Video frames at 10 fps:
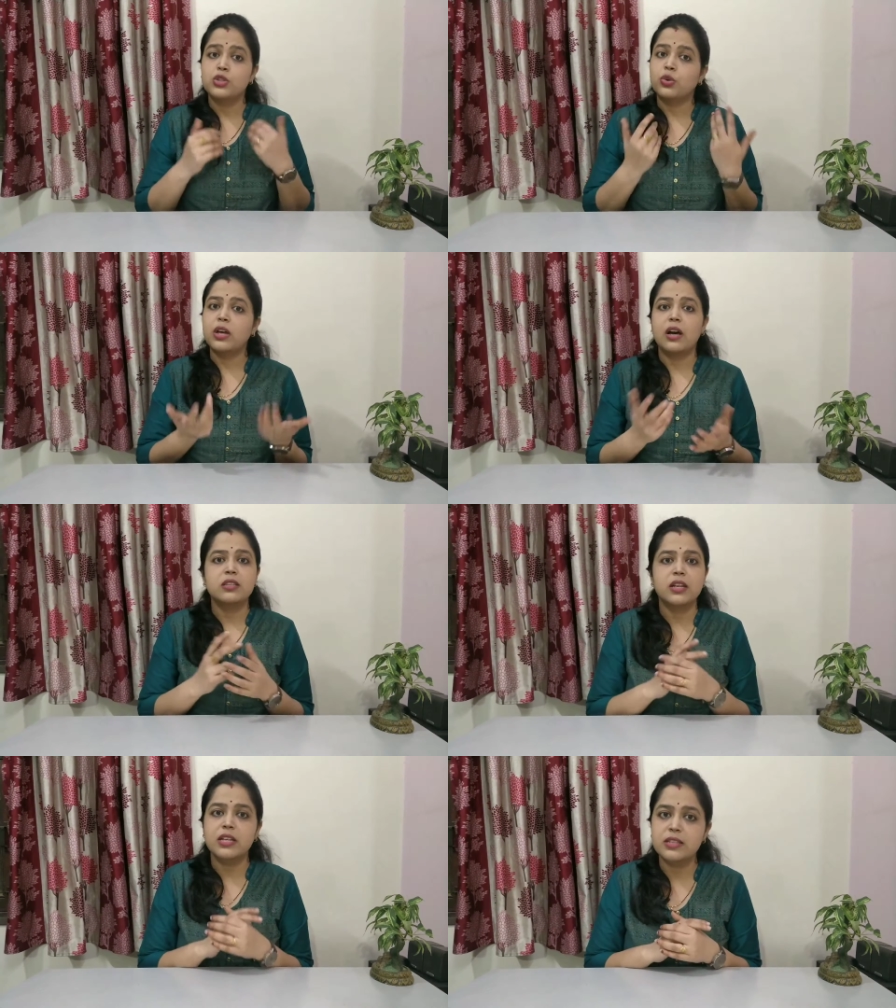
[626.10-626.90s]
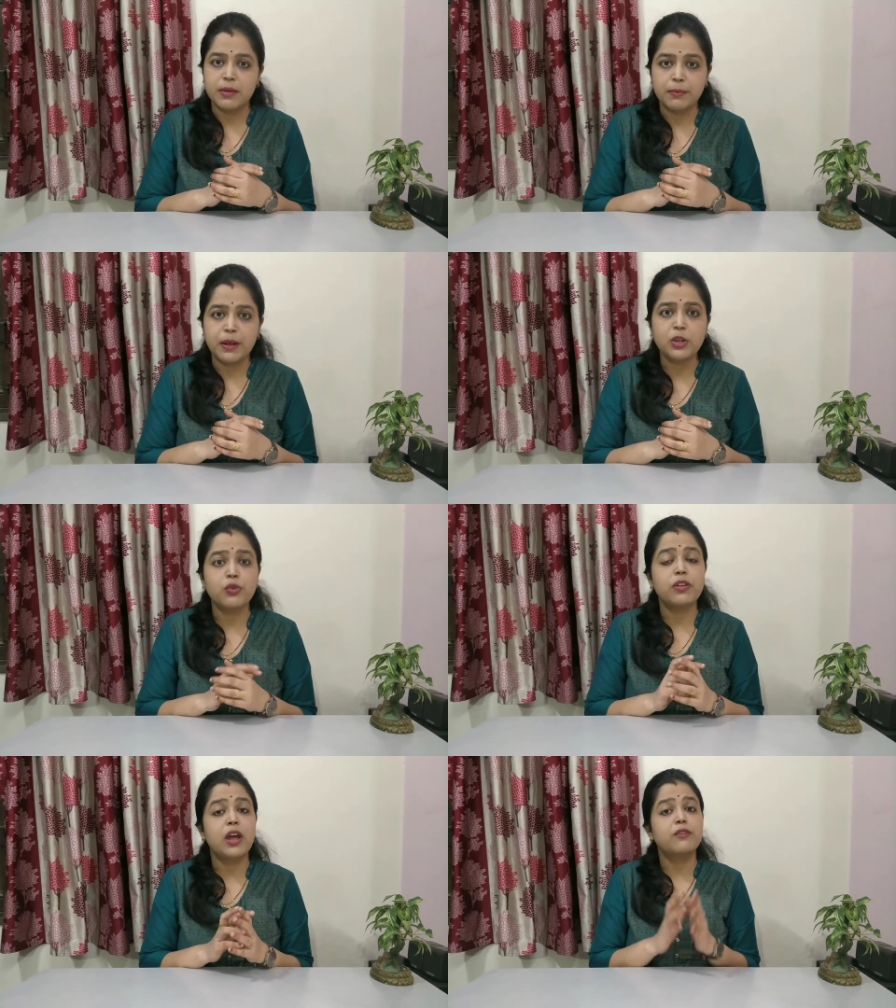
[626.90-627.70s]
So the answer is simple.
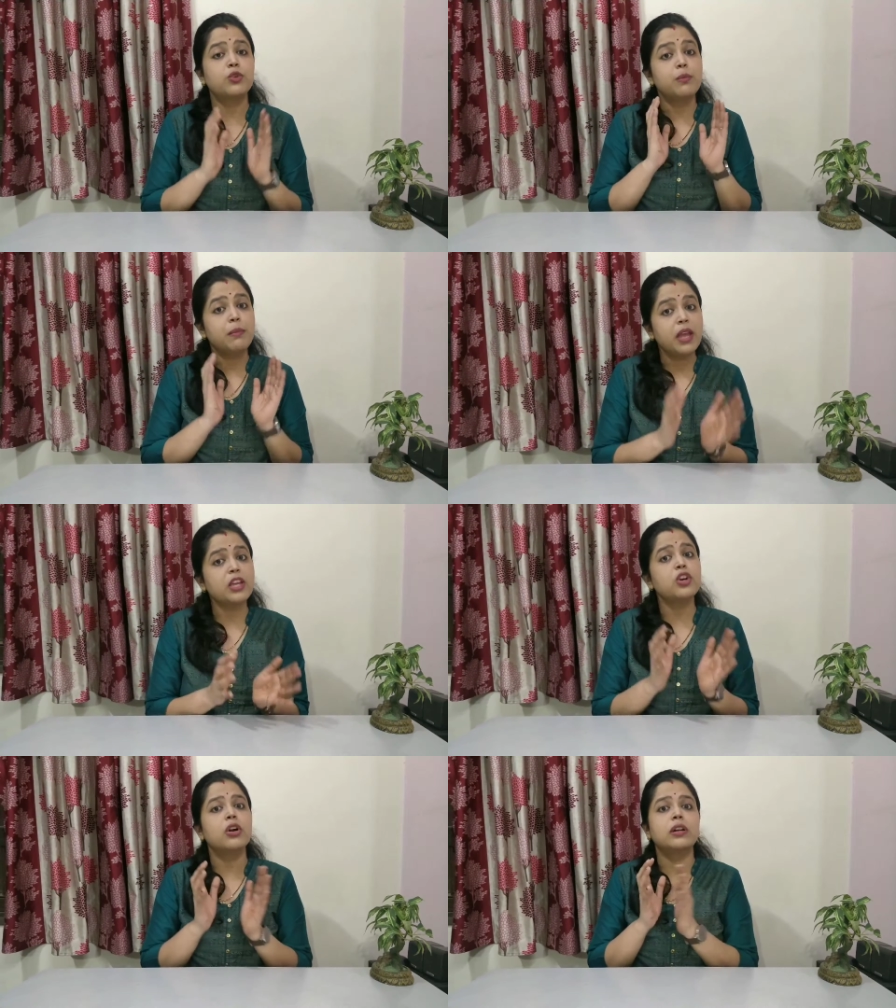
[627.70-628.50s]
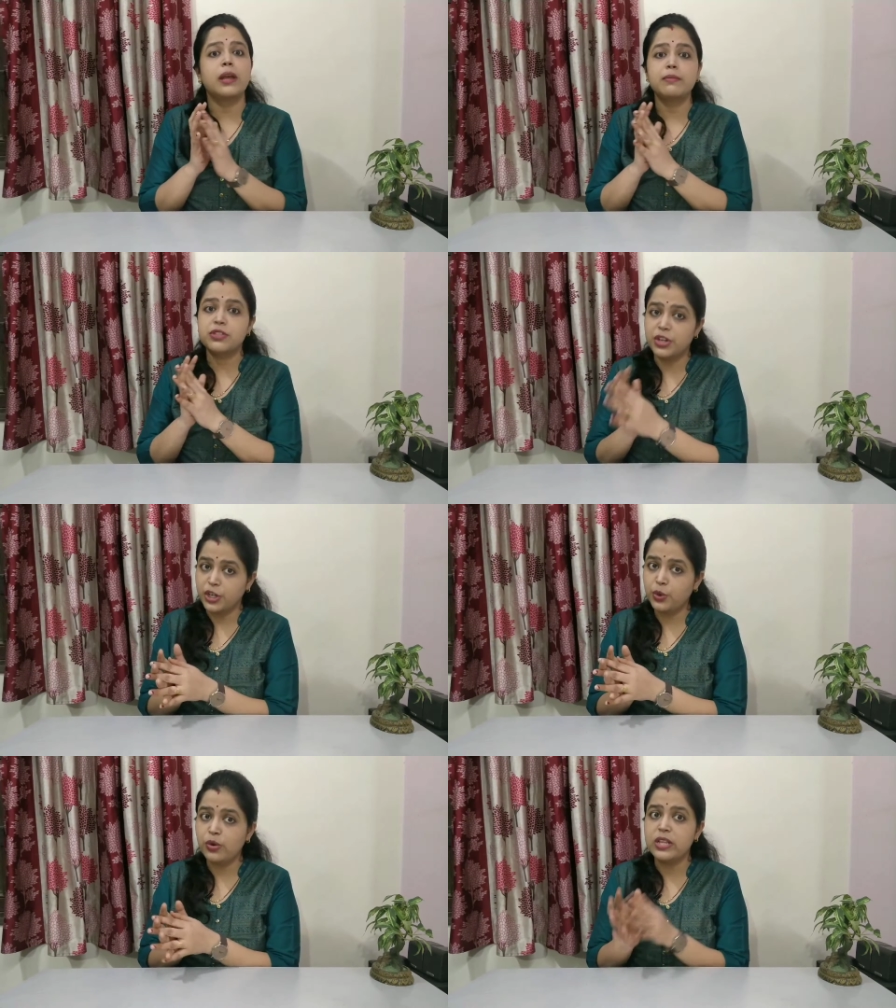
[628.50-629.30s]
You will have to make your time schedule